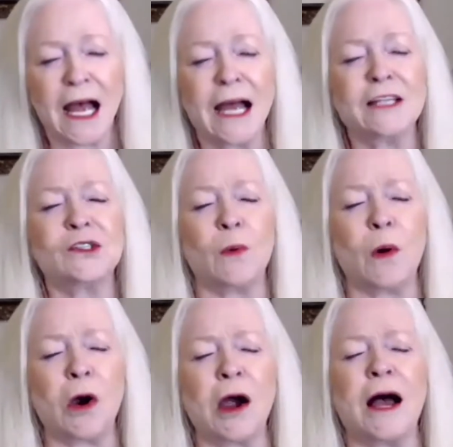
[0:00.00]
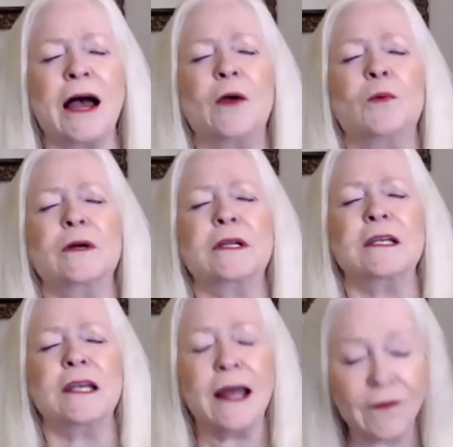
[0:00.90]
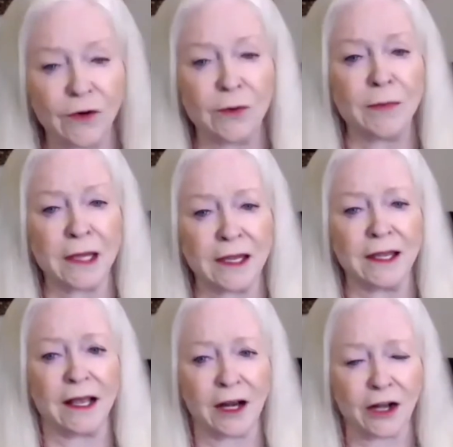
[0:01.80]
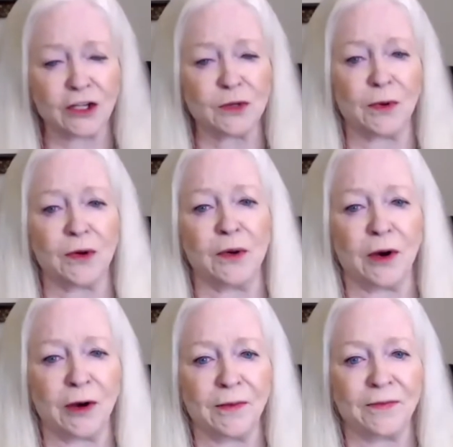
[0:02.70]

I swore I would never be an entrepreneur.